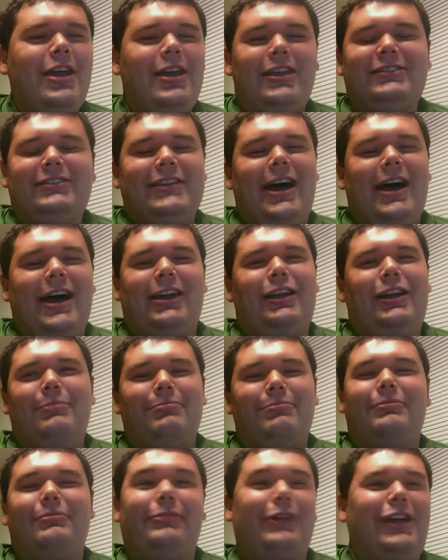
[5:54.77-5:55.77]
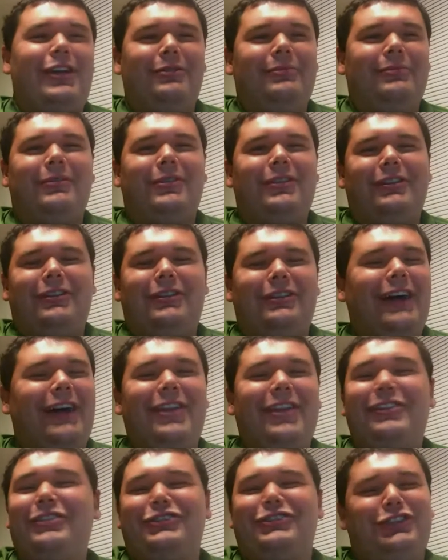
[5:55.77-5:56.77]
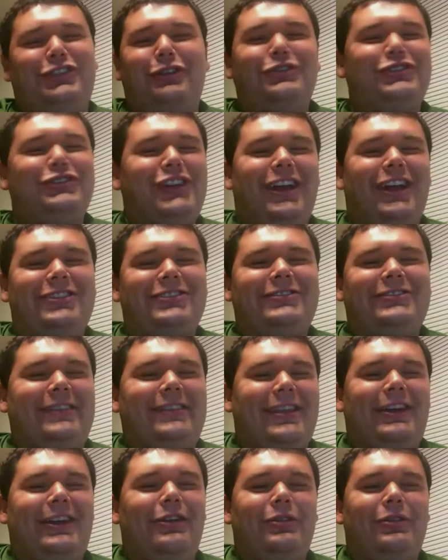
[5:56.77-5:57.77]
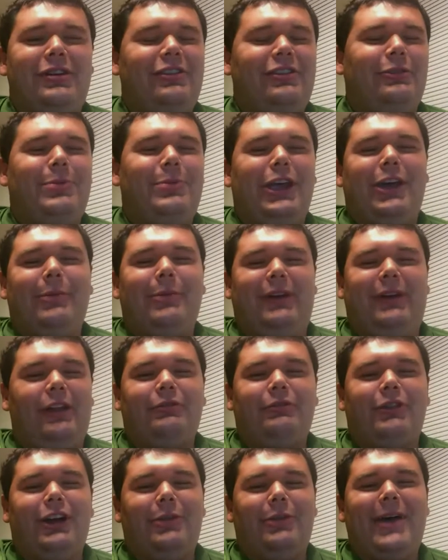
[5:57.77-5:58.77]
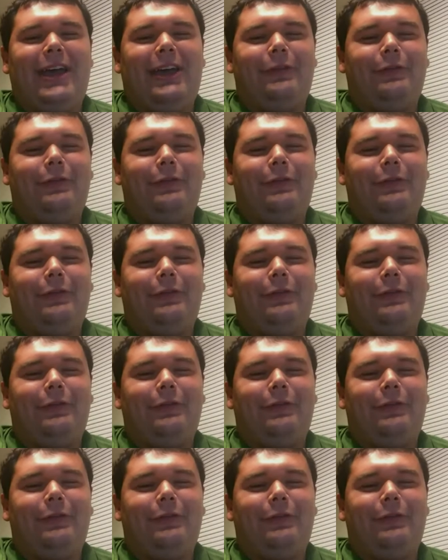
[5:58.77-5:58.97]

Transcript: He's not going to there's zero chance that they don't either pick up another running back